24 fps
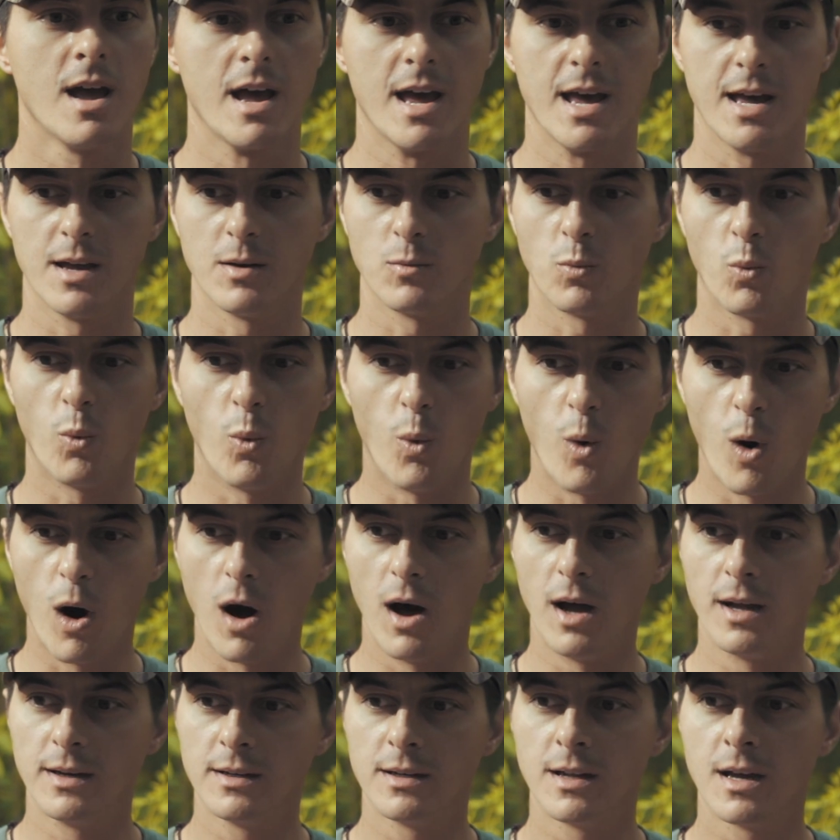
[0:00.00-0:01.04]
and
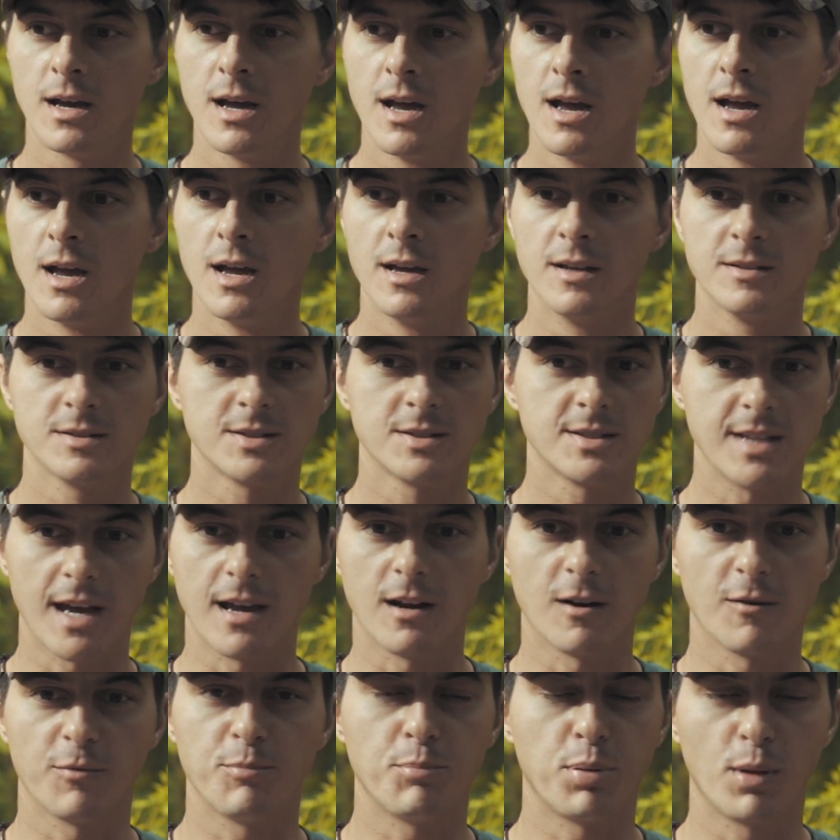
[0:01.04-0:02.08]
one
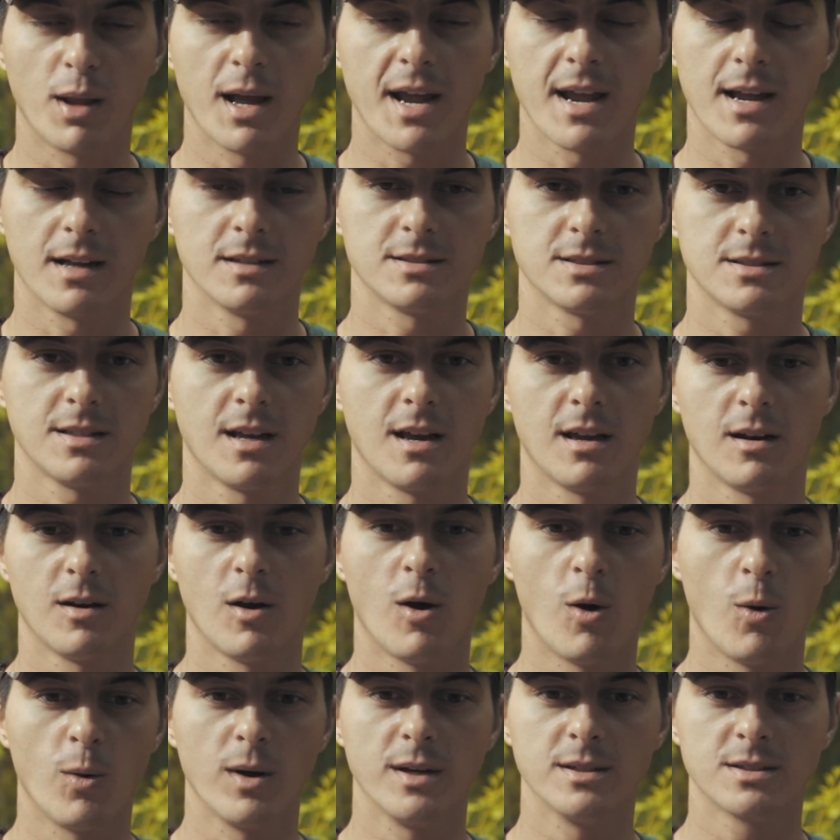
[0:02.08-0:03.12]
set of plants that
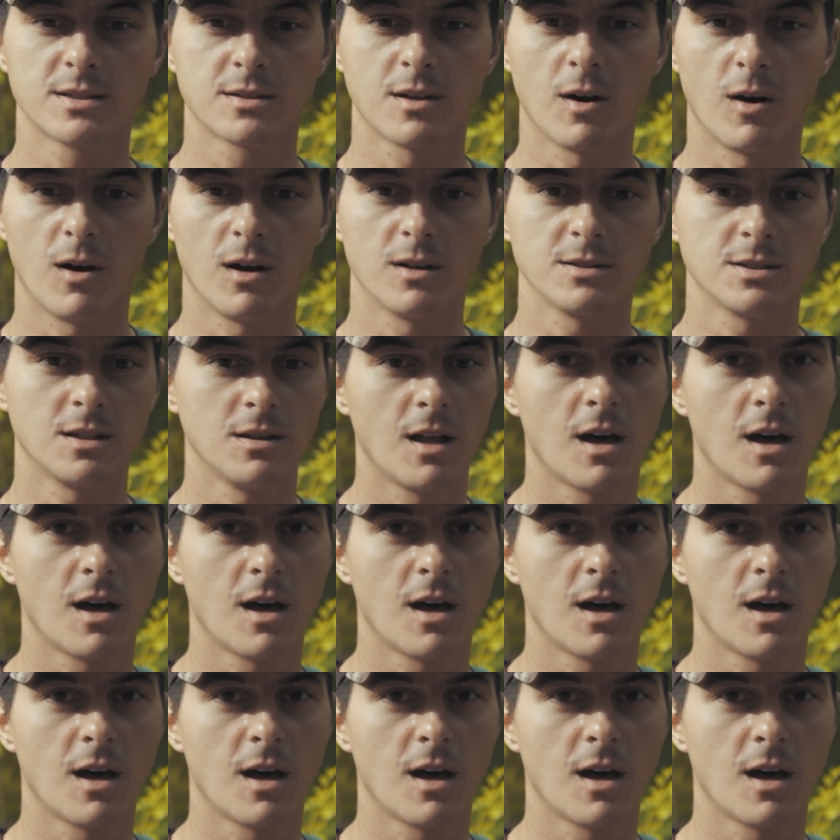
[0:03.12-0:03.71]
always cause a